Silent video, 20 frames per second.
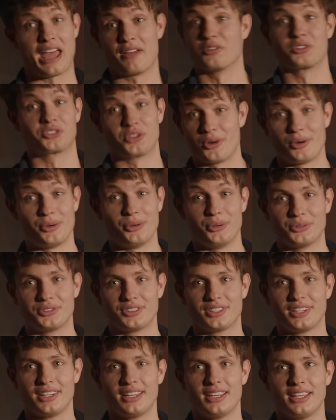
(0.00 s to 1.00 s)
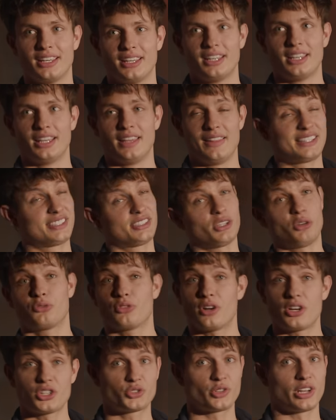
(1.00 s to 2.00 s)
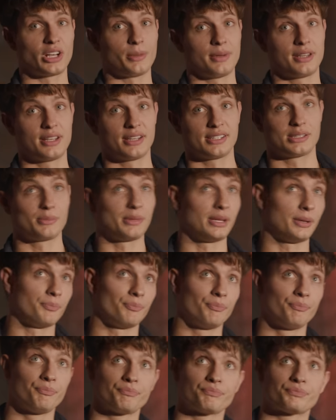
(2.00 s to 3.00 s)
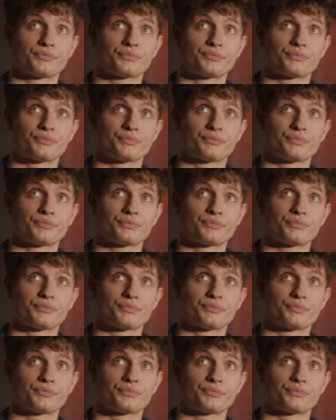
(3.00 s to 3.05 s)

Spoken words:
ever told. That's so frustrating because, I mean,